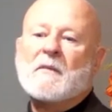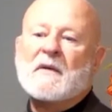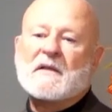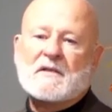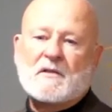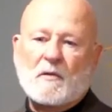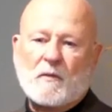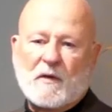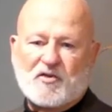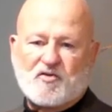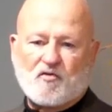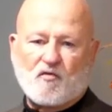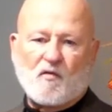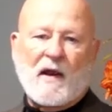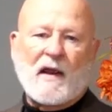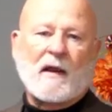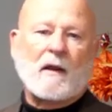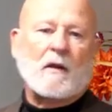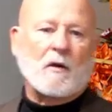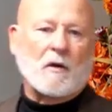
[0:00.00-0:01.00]
so much
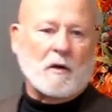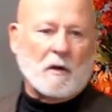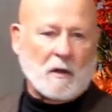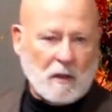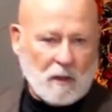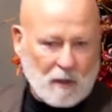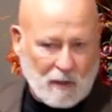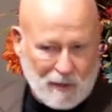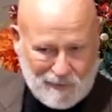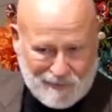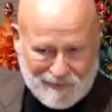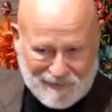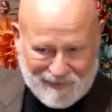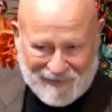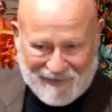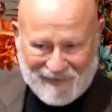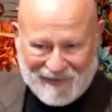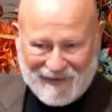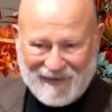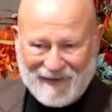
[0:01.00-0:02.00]
rancor.
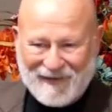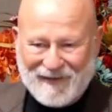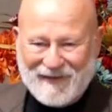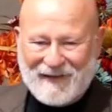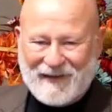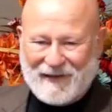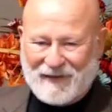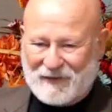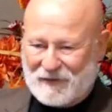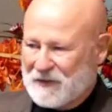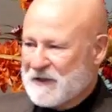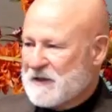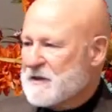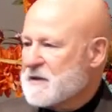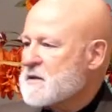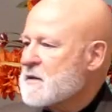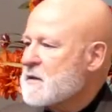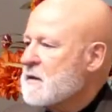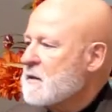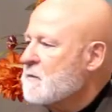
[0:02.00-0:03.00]
At
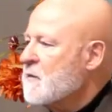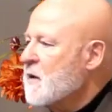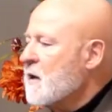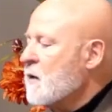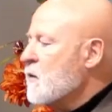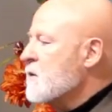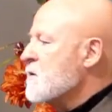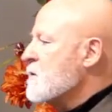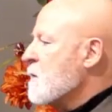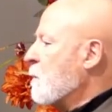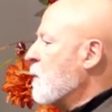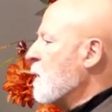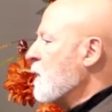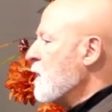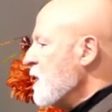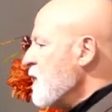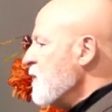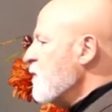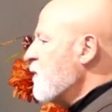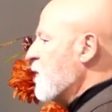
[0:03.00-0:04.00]
least. But it was a
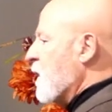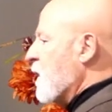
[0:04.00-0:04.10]
belief that